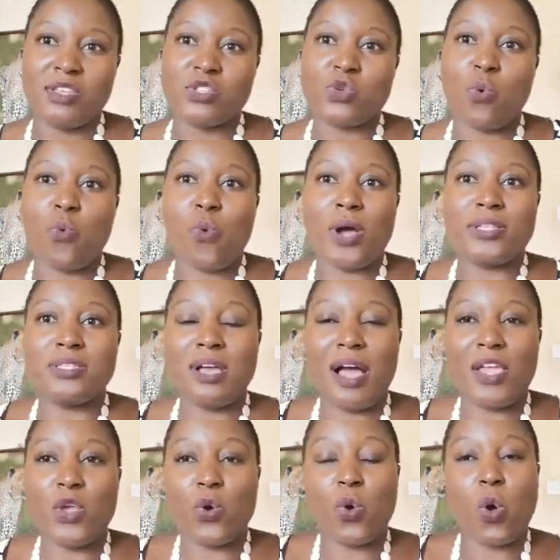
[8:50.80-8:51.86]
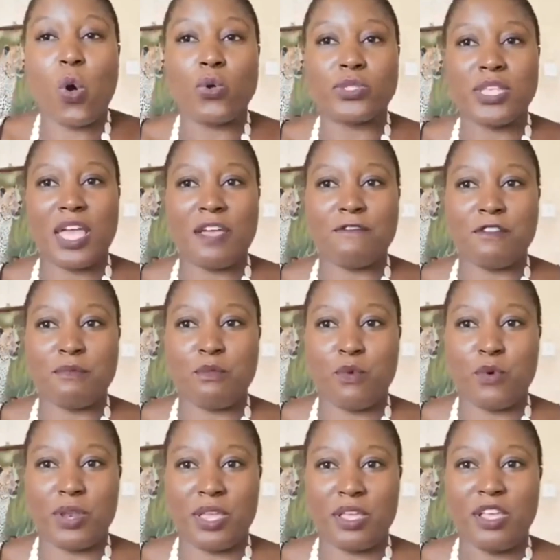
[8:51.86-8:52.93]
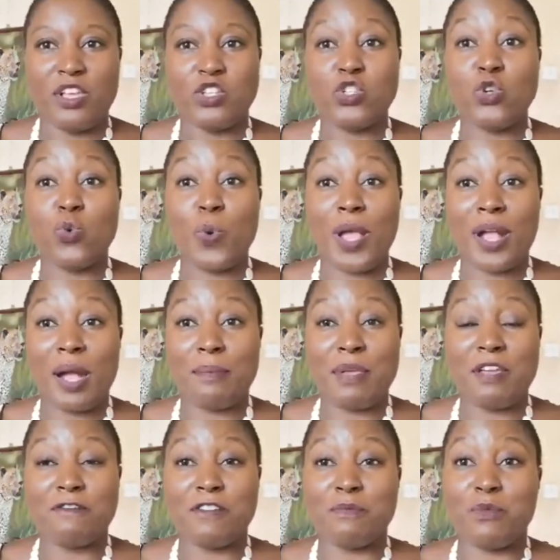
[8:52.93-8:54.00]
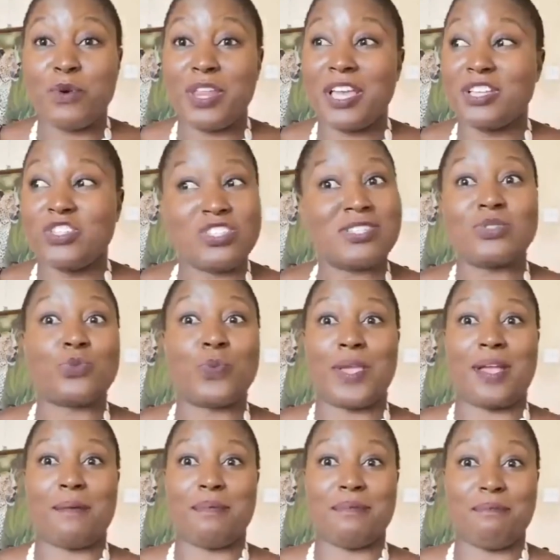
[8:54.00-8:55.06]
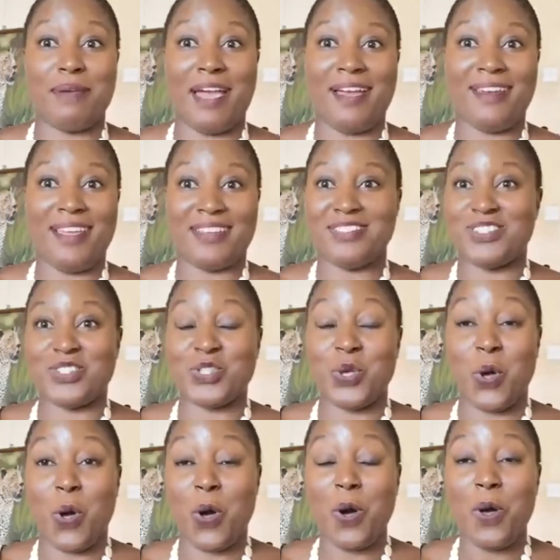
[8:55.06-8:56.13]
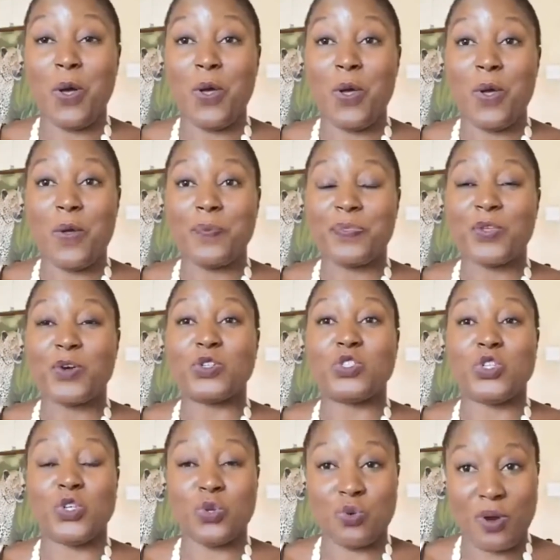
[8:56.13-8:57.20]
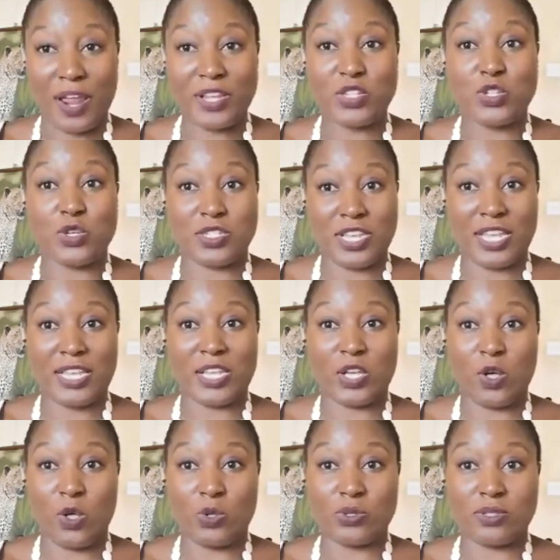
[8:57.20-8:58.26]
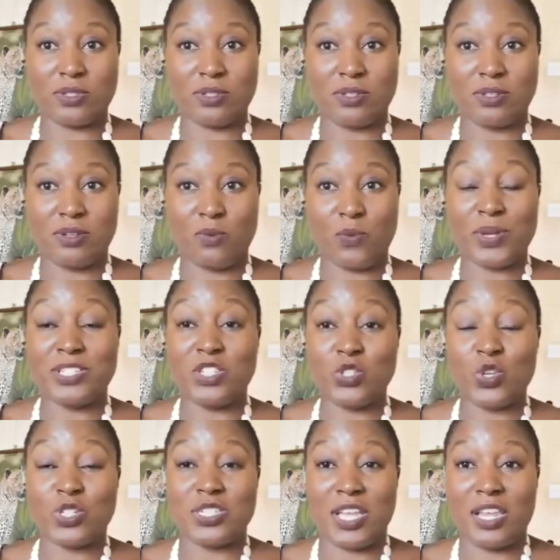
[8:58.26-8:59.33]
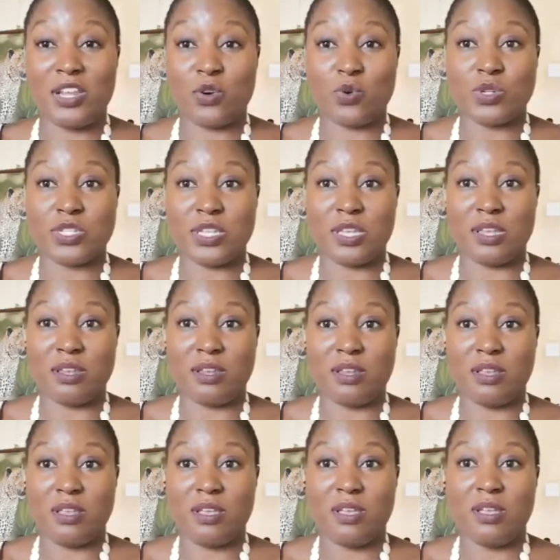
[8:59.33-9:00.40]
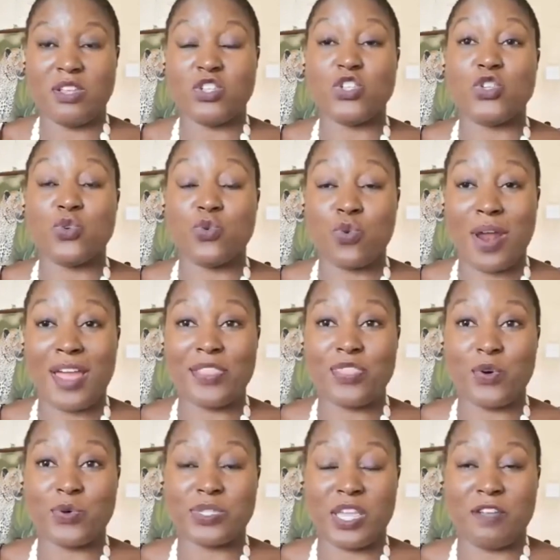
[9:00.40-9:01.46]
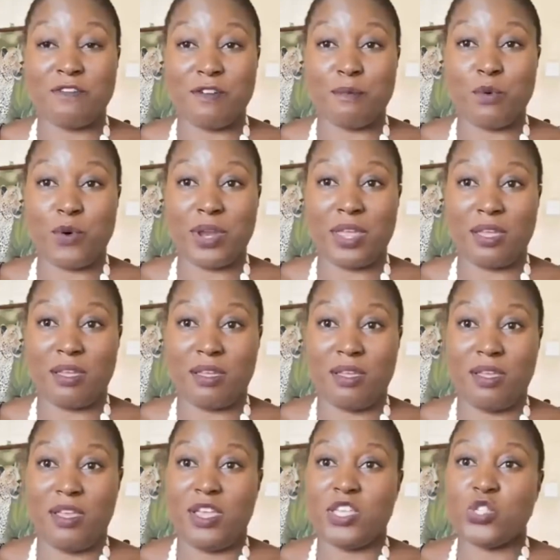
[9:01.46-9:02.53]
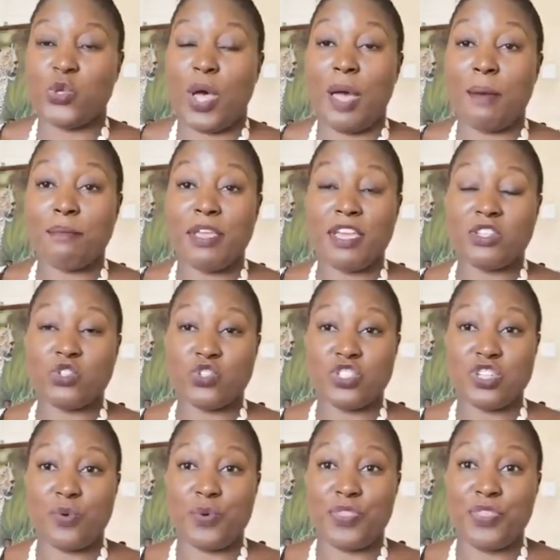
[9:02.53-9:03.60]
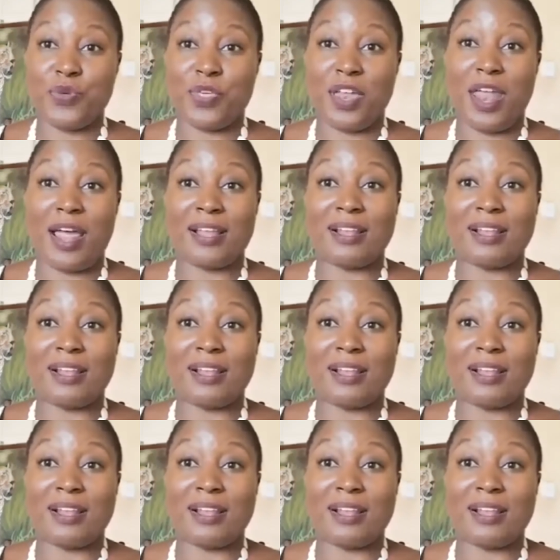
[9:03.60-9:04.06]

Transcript: So what are your goals every morning? Do you wake up every morning and just wake up in bed and just go? Or do you write your daily goals? What is your daily routine? Do you write those every morning? So I'm here to share with you that